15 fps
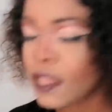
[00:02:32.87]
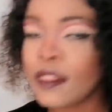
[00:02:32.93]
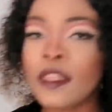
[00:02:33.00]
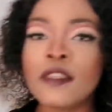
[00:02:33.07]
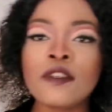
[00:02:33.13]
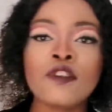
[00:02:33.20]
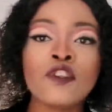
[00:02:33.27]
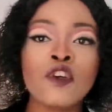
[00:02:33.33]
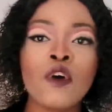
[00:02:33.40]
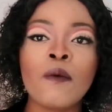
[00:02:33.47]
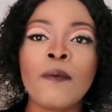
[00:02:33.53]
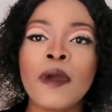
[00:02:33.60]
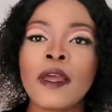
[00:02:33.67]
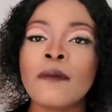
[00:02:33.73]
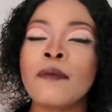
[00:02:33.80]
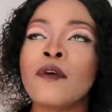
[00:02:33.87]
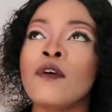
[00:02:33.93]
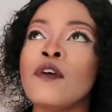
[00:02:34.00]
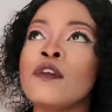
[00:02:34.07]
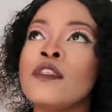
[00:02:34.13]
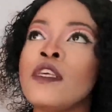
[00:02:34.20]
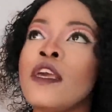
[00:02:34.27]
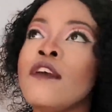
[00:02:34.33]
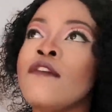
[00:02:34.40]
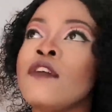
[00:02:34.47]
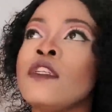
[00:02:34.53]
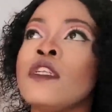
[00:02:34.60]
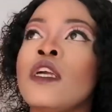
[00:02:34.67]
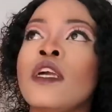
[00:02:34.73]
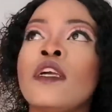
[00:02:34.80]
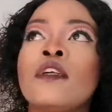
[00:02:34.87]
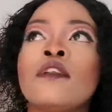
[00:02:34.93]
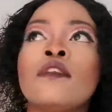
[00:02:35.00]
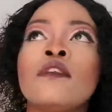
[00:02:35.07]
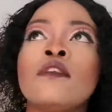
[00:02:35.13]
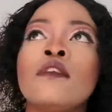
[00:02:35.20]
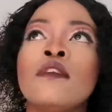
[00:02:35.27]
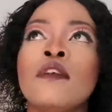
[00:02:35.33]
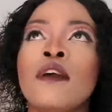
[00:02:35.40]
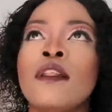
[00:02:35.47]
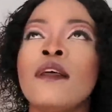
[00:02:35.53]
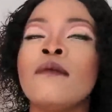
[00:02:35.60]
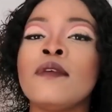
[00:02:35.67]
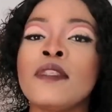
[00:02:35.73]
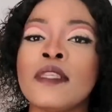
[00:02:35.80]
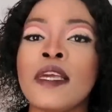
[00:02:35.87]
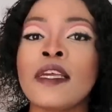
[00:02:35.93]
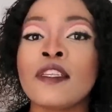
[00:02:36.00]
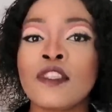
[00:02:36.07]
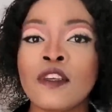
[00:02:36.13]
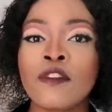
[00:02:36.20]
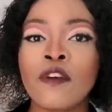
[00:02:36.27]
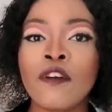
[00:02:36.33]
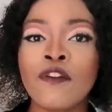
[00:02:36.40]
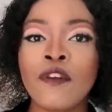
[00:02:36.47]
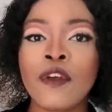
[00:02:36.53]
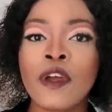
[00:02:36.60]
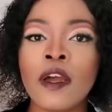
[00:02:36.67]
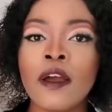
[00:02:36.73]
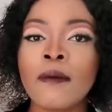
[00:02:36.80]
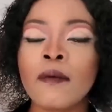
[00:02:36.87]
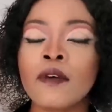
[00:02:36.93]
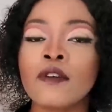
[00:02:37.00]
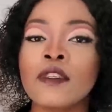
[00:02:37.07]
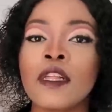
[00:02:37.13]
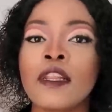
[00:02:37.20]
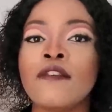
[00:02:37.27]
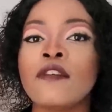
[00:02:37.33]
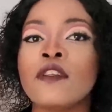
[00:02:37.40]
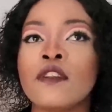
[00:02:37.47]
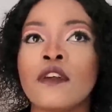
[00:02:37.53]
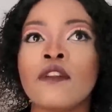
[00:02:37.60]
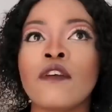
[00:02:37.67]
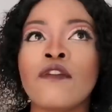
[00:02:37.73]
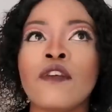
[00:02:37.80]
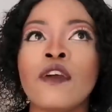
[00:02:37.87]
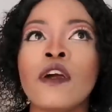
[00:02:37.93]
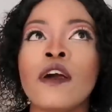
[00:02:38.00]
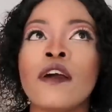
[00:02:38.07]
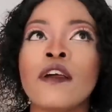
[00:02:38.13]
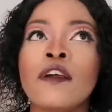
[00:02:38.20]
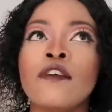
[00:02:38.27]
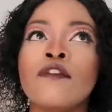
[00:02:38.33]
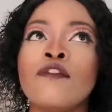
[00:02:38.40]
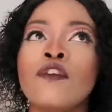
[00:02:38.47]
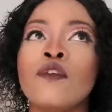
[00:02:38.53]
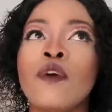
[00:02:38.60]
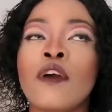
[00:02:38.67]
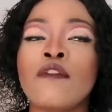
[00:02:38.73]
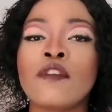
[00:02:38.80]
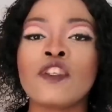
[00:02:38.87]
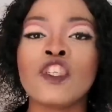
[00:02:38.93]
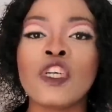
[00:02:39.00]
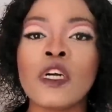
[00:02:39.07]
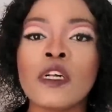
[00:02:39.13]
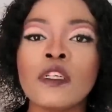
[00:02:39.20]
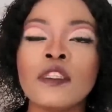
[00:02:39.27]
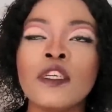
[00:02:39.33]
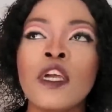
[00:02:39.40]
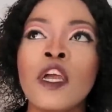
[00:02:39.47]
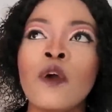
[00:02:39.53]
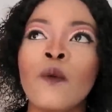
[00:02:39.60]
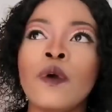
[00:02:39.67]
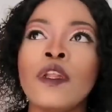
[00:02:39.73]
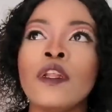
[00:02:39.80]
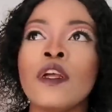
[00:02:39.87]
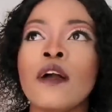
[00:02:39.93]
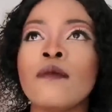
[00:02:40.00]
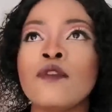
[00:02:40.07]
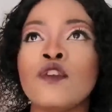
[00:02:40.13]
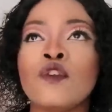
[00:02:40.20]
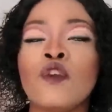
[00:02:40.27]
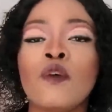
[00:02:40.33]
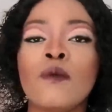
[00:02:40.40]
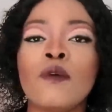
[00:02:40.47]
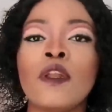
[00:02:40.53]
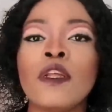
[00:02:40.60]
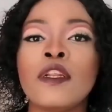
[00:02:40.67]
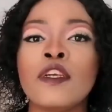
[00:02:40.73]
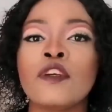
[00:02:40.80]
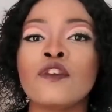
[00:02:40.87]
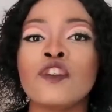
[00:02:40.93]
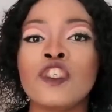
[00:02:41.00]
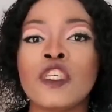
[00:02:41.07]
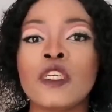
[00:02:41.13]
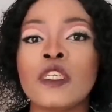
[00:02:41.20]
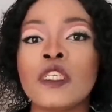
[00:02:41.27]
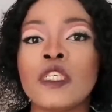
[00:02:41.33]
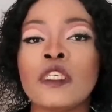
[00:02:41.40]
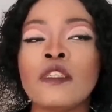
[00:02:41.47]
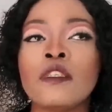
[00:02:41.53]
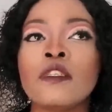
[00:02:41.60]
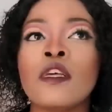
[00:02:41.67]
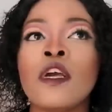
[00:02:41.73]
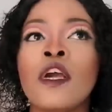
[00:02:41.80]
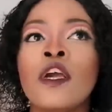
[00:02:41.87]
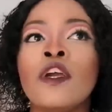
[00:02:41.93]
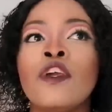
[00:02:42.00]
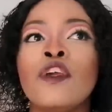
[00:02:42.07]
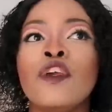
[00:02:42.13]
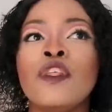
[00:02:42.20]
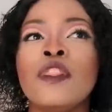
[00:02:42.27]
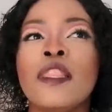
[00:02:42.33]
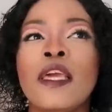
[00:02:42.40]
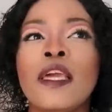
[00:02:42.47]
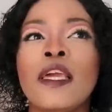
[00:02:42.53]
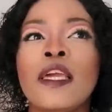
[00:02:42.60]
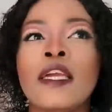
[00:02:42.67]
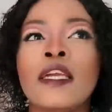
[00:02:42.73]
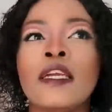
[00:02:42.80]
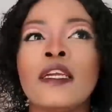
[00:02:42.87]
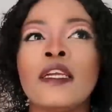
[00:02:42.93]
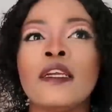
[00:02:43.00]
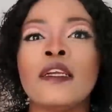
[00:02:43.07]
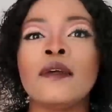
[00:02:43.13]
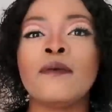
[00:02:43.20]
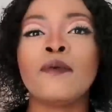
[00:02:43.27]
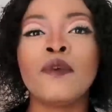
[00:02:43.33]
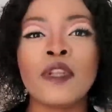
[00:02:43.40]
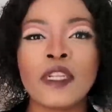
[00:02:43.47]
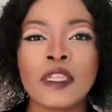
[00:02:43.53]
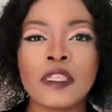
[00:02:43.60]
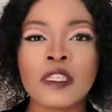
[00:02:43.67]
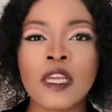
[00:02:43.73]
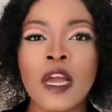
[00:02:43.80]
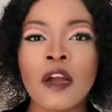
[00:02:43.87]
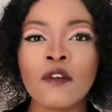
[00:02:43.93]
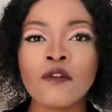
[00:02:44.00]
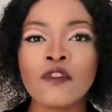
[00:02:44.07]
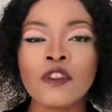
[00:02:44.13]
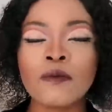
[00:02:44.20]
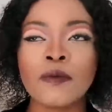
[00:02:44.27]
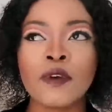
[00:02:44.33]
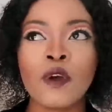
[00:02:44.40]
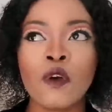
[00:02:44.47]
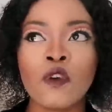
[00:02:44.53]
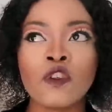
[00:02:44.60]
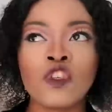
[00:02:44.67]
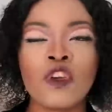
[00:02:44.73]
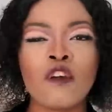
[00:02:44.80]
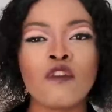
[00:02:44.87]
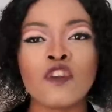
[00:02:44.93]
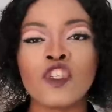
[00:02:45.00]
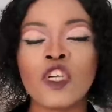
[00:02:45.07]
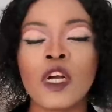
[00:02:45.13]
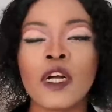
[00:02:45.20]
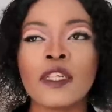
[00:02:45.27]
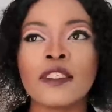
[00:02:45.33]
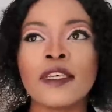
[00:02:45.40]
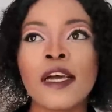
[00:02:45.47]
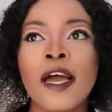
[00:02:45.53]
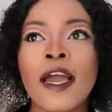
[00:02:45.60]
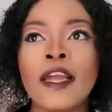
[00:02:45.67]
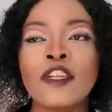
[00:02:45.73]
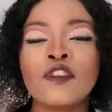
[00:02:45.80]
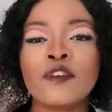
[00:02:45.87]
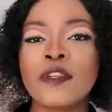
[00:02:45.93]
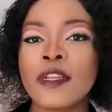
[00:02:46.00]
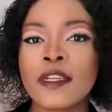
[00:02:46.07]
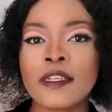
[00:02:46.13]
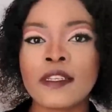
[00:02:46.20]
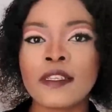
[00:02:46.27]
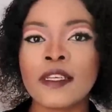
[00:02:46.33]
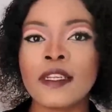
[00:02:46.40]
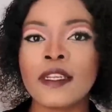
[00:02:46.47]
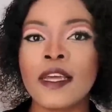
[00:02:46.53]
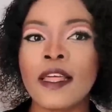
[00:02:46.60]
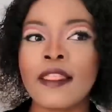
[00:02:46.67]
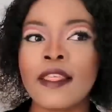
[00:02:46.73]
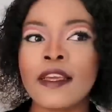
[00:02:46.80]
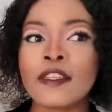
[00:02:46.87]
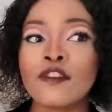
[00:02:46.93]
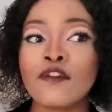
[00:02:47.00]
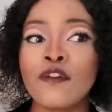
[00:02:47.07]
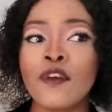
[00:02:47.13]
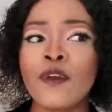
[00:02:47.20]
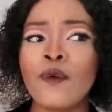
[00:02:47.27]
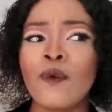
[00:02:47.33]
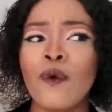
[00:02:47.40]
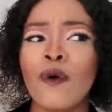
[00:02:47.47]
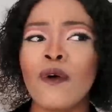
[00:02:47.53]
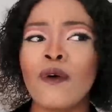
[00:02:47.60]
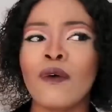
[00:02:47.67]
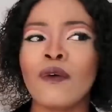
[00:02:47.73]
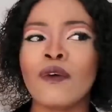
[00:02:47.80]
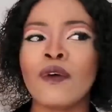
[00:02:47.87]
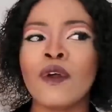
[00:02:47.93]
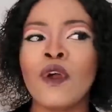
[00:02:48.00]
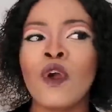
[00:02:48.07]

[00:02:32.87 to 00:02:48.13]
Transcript: This is so bad because even in, let me say, South Africa, because I live in South Africa, if you have a child, when it comes to lobola negotiations, they put a discount because you have a child. I don't understand that. It's very wrong.